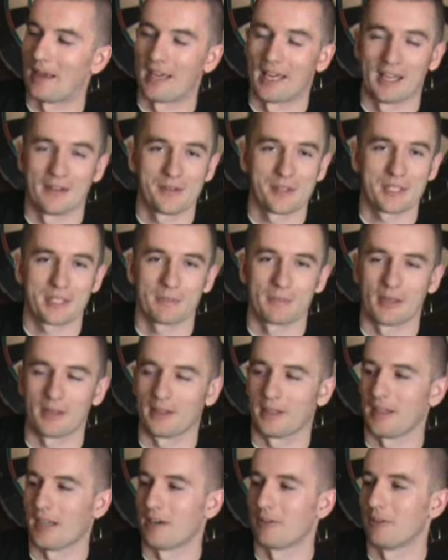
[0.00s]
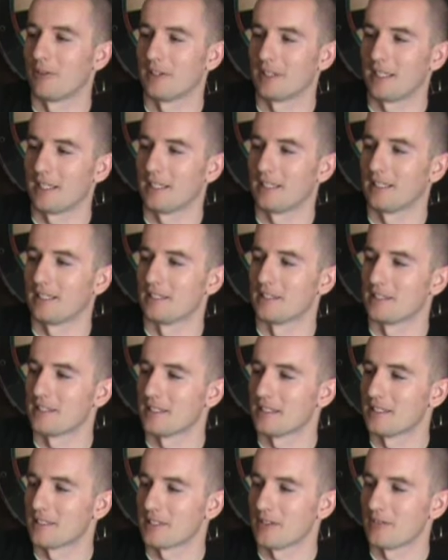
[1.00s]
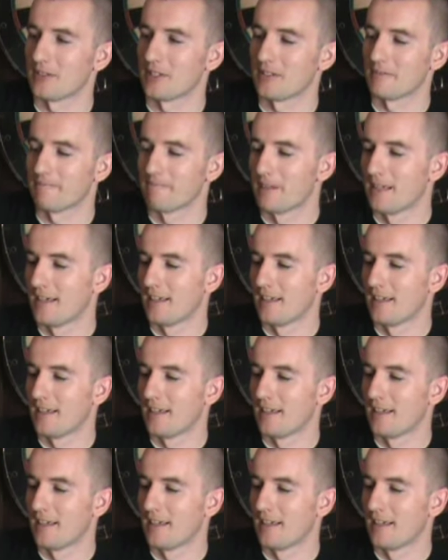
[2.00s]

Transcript: I haven't smelled it. I really can't get a sense of it